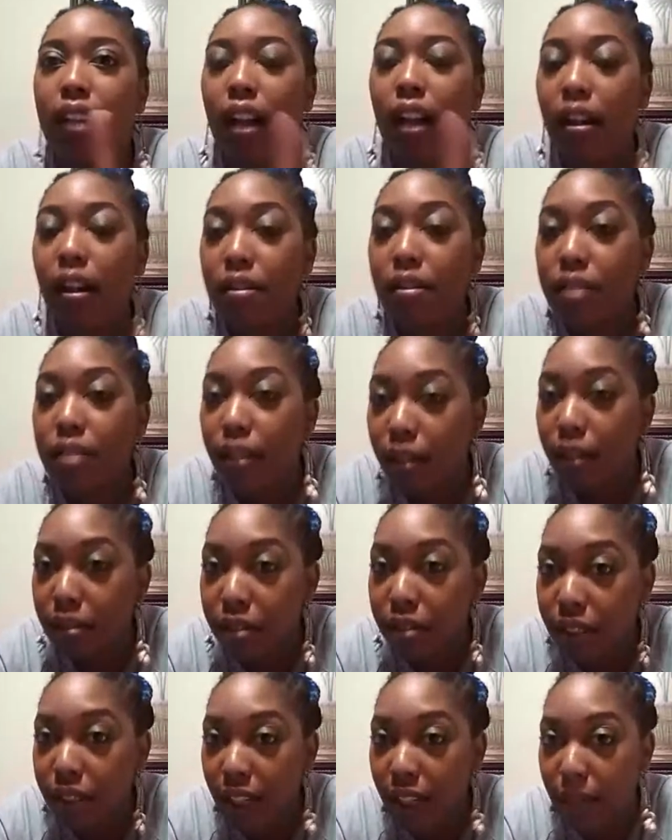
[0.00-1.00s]
also OG
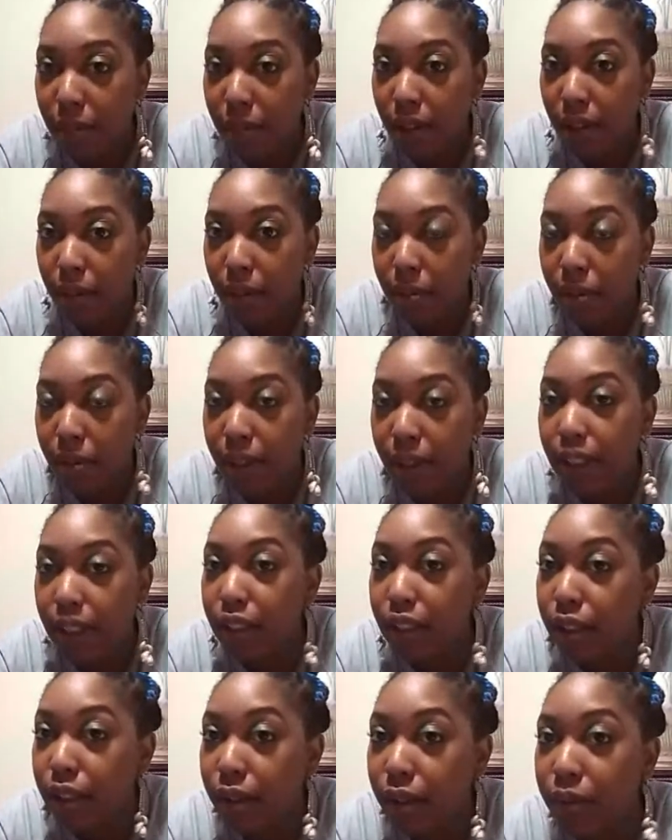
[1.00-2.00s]
had brought a point
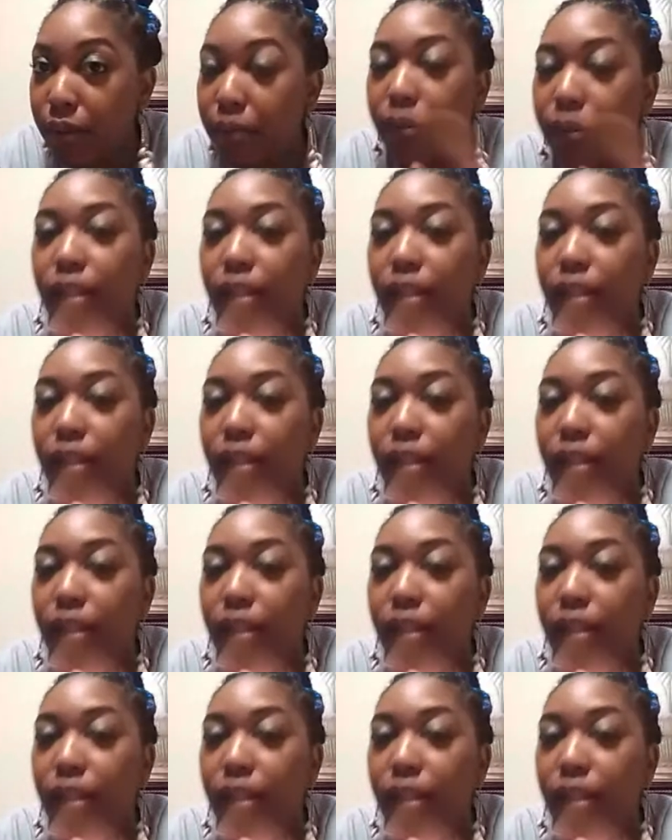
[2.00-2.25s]
too.